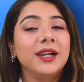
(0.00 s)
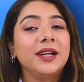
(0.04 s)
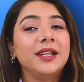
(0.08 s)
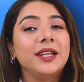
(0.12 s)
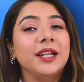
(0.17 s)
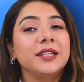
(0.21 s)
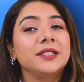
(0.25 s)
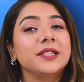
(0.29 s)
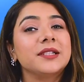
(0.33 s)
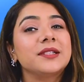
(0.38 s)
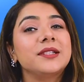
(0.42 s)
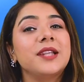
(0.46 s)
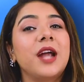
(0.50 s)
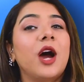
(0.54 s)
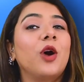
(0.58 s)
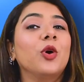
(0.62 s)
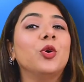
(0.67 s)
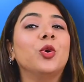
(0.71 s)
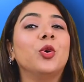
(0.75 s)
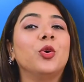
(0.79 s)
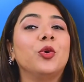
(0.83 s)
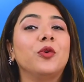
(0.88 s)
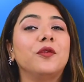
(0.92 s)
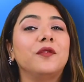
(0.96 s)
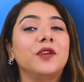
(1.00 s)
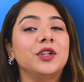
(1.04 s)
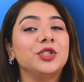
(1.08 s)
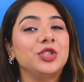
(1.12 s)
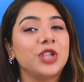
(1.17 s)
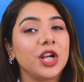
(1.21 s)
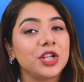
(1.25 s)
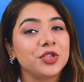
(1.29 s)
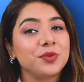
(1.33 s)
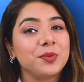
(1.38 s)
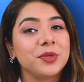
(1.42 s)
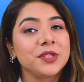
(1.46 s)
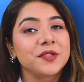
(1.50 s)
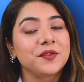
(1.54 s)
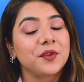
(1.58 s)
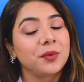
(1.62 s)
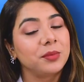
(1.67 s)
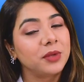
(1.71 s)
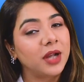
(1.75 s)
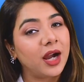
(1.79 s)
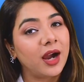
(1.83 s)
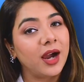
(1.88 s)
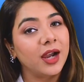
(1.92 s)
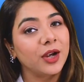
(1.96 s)
Let us now go over judgments
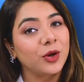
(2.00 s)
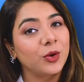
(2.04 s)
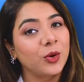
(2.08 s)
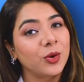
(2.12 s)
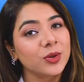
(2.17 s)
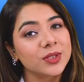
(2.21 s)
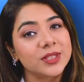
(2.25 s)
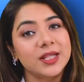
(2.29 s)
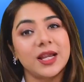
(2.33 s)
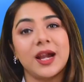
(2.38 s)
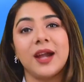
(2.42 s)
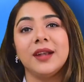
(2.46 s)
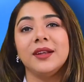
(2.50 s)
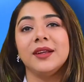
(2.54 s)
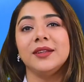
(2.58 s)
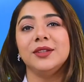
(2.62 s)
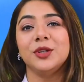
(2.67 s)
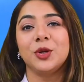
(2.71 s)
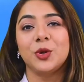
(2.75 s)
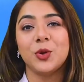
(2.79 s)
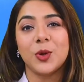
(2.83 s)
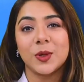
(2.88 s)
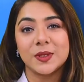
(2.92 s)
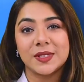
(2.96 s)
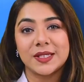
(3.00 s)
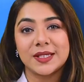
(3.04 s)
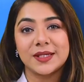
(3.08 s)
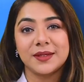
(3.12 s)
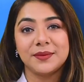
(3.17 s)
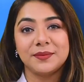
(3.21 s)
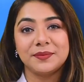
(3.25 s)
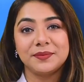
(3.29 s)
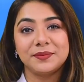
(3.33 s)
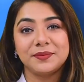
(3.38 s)
from the High Courts and other courts.